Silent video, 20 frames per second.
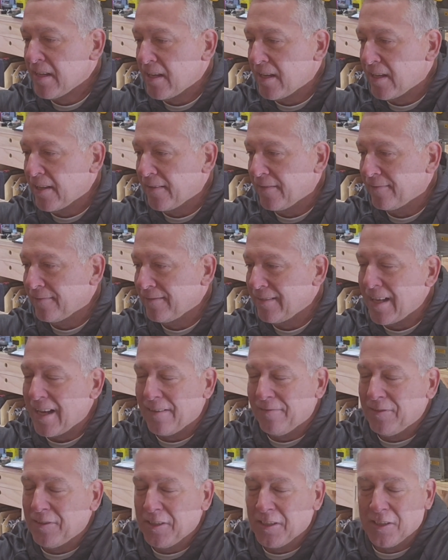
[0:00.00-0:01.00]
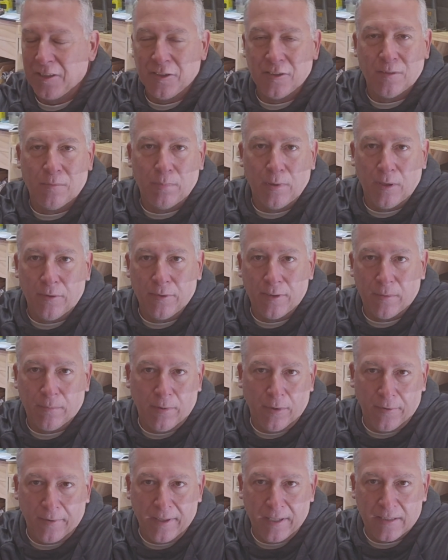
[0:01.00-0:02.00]
Not really gonna use a blower to
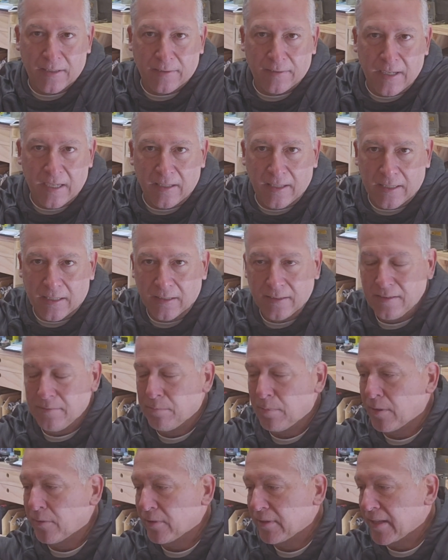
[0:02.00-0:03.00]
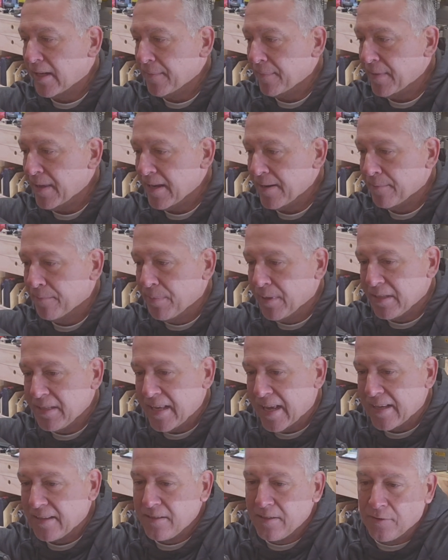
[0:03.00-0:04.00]
blow things around like a leaf blower type thing, but
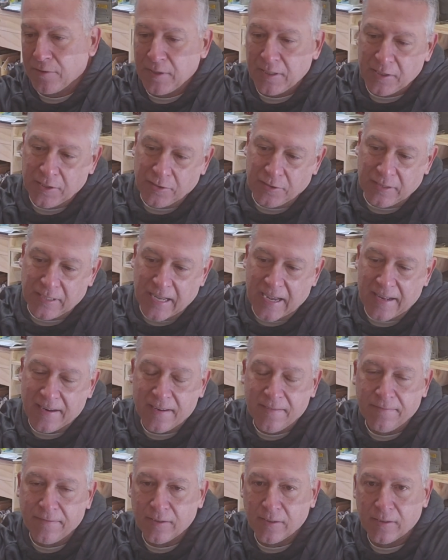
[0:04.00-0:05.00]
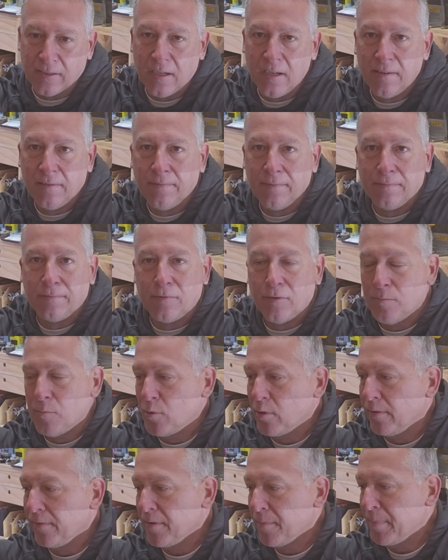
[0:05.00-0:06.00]
yes, you could use that for
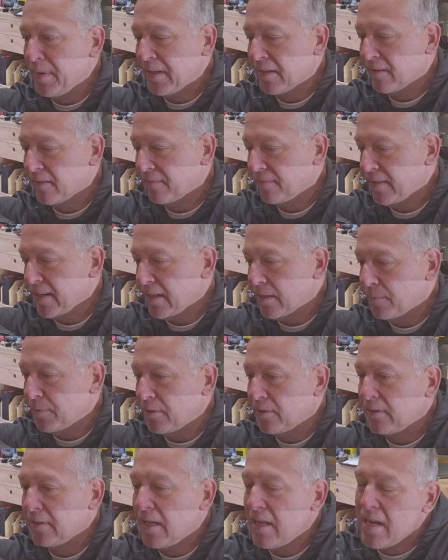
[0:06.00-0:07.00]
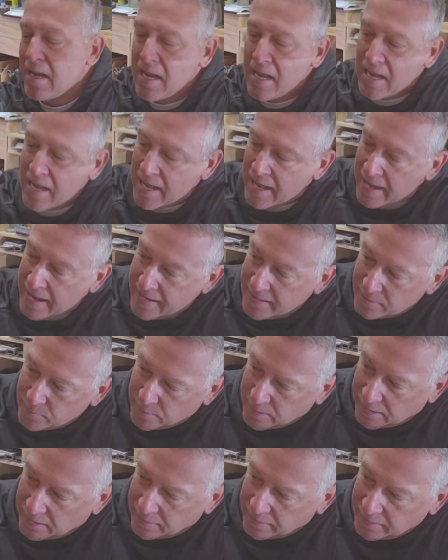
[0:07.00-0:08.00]
more of your bigger inflatables, as
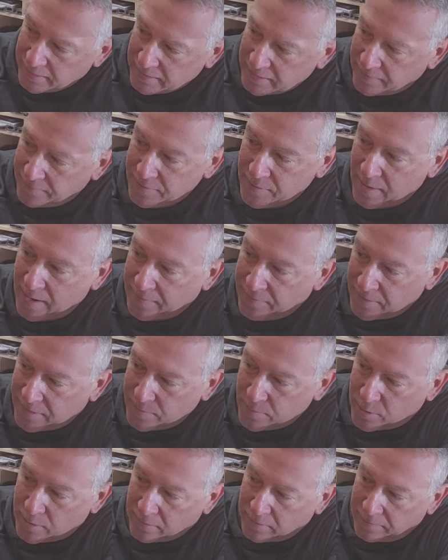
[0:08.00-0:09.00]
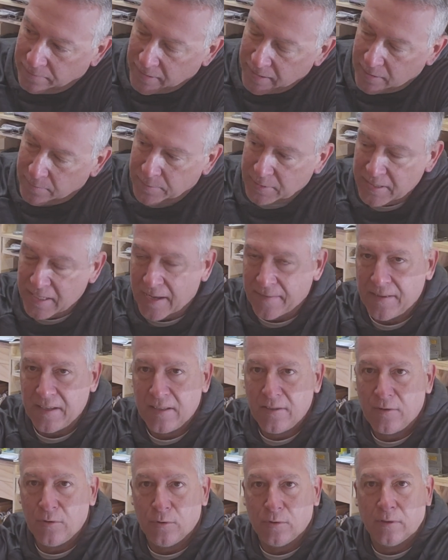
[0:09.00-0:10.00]
well as if you have the smaller inflatables, you have
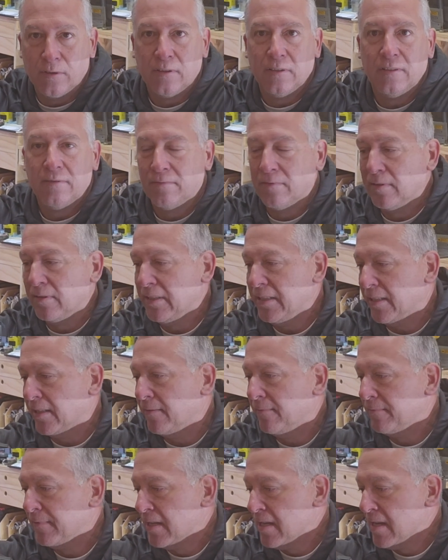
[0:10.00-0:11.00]
this tool here.